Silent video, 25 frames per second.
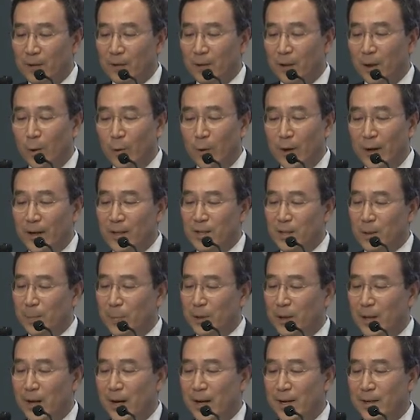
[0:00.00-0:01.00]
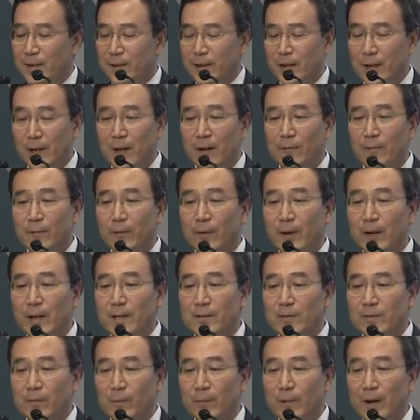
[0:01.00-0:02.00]
lowering its applied tariff
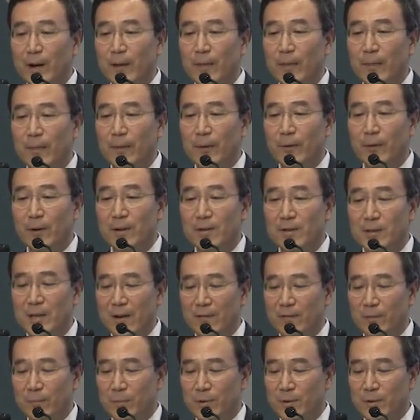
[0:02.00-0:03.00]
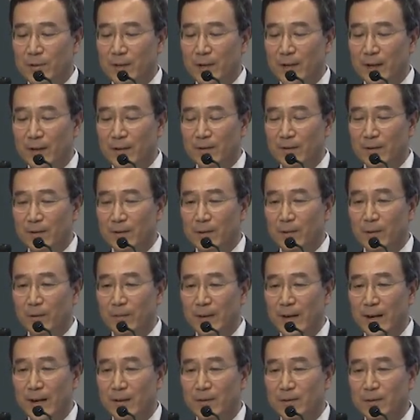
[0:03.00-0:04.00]
rates from around 37% in
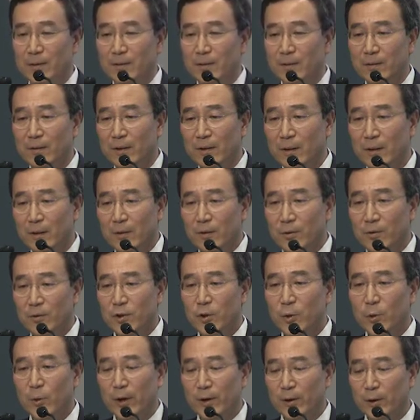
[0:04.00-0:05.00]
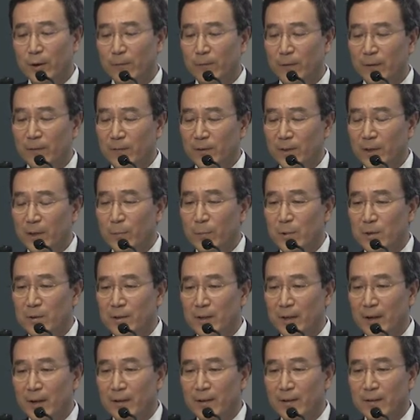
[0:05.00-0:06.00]
2000 to under
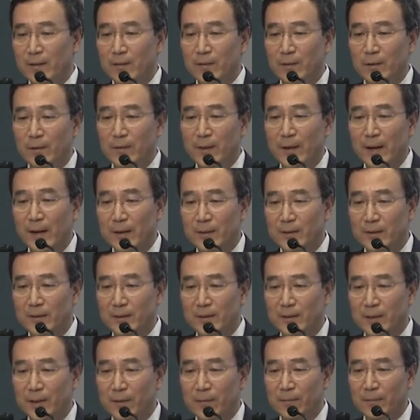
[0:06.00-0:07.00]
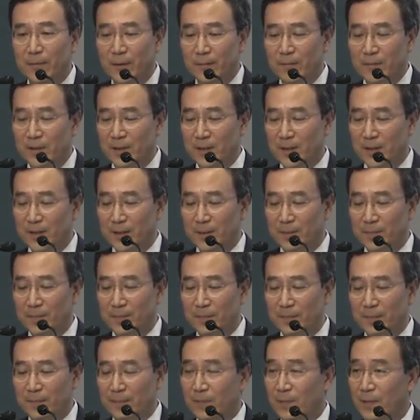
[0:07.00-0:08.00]
15% in 2015.
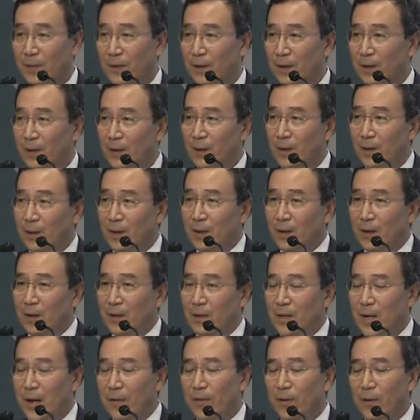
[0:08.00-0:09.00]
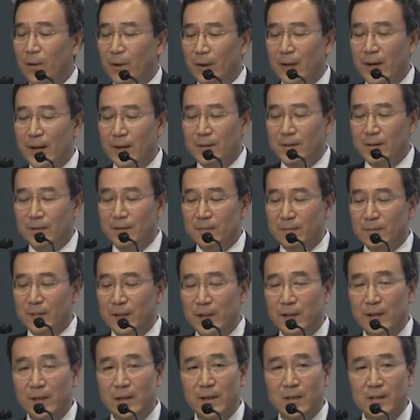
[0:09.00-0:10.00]
Nevertheless,
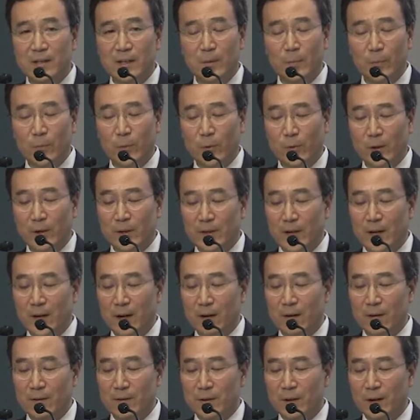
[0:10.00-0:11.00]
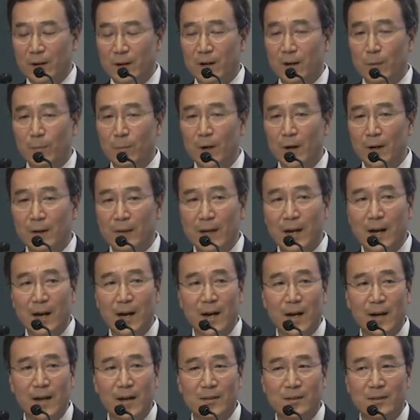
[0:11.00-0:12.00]
India's import tariffs are among the
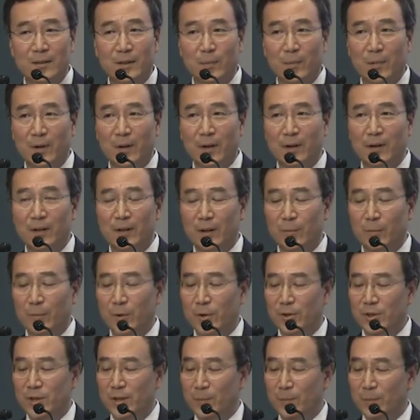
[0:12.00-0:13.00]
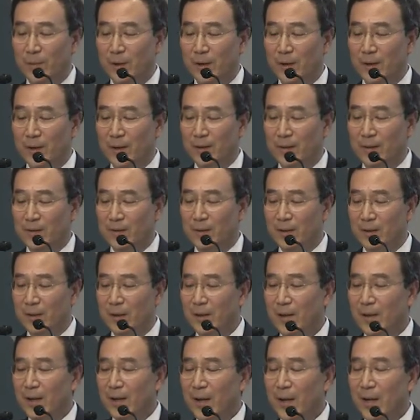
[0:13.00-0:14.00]
highest among emerging markets,
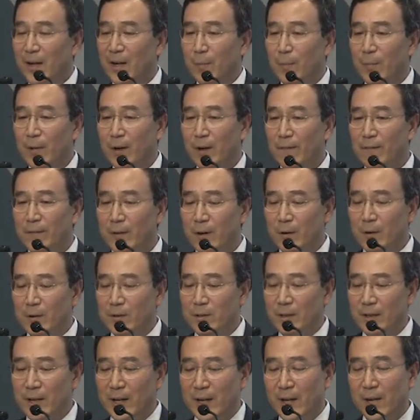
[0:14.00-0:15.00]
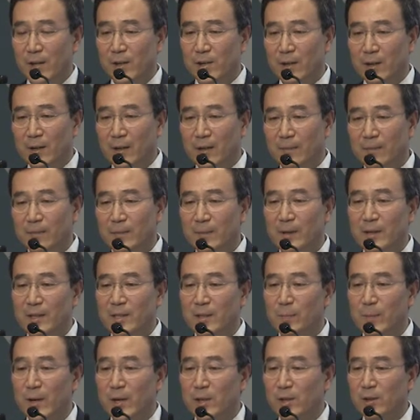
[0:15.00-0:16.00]
and above those in Asia,
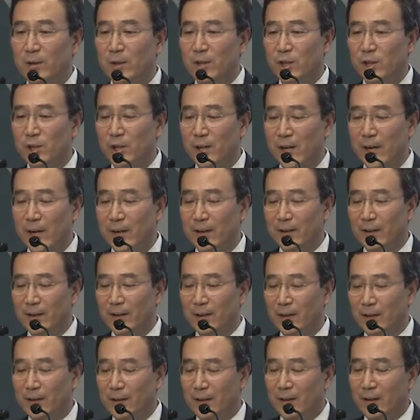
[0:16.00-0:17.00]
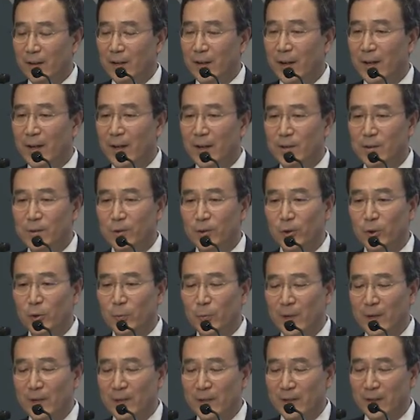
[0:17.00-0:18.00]
especially China, against
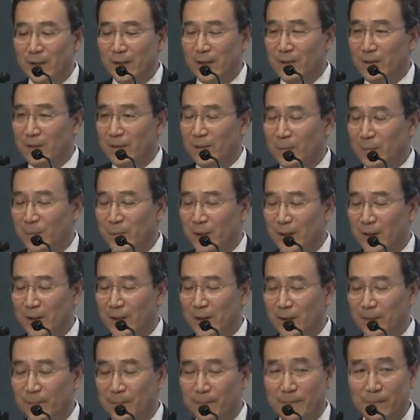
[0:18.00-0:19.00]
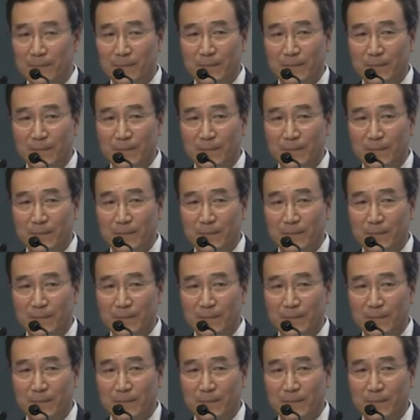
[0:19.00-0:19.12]
whom India is competing.